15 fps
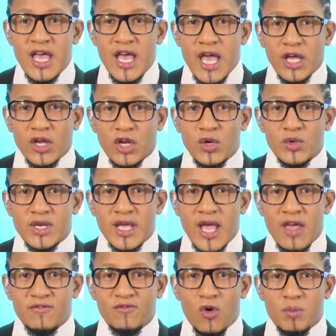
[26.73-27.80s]
including
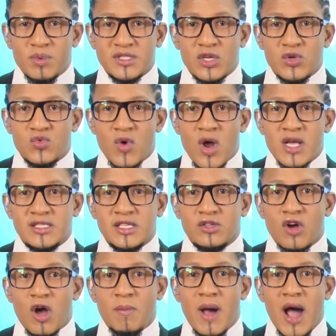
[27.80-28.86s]
a 4% rise in
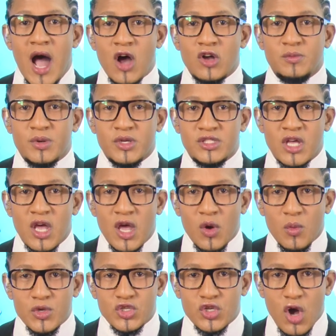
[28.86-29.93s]
copper output,
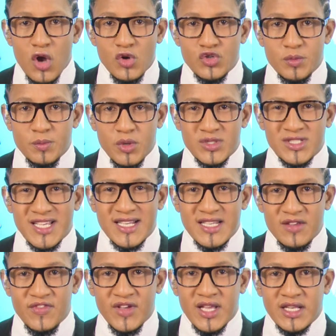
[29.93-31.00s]
which contributes
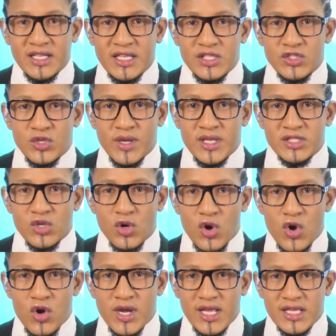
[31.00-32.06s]
significantly to its
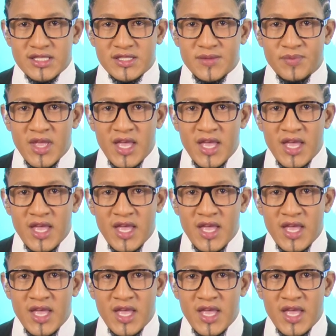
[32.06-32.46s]
earnings.